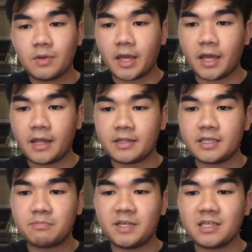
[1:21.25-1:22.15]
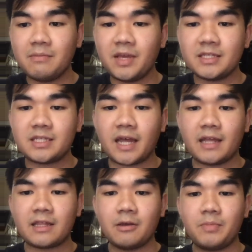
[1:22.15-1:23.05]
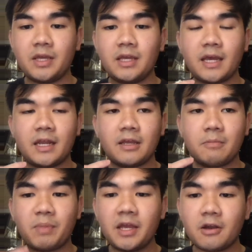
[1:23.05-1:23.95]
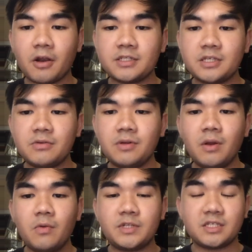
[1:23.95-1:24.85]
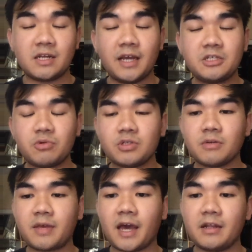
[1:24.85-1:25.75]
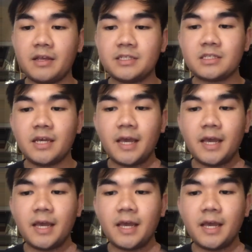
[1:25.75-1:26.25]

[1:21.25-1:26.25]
And this basically means that they'll be getting pink current soon, which is a nice short-term catalyst.